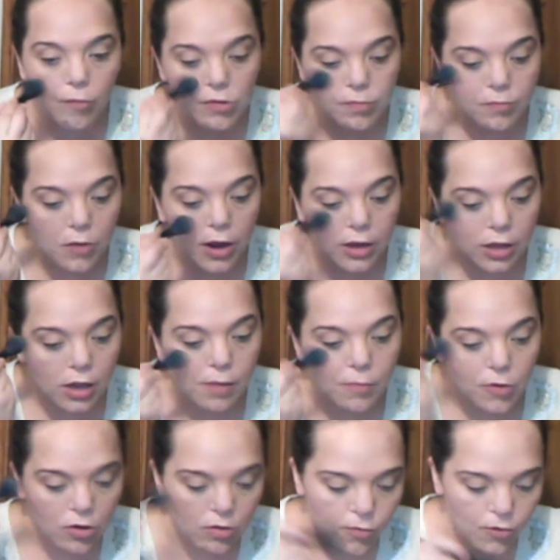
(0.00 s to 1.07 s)
Helps brighten
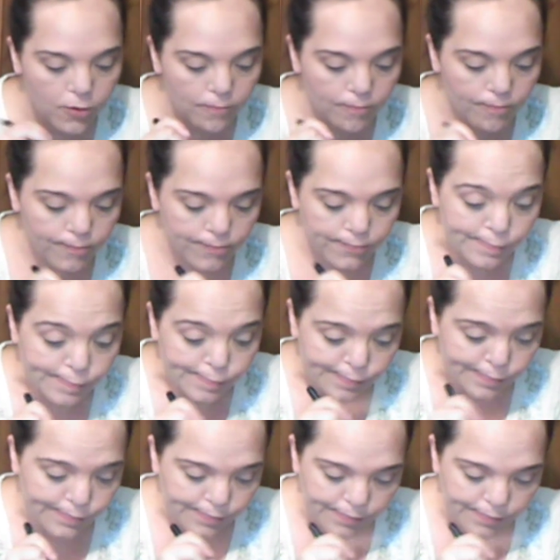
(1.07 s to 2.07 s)
it up a little bit.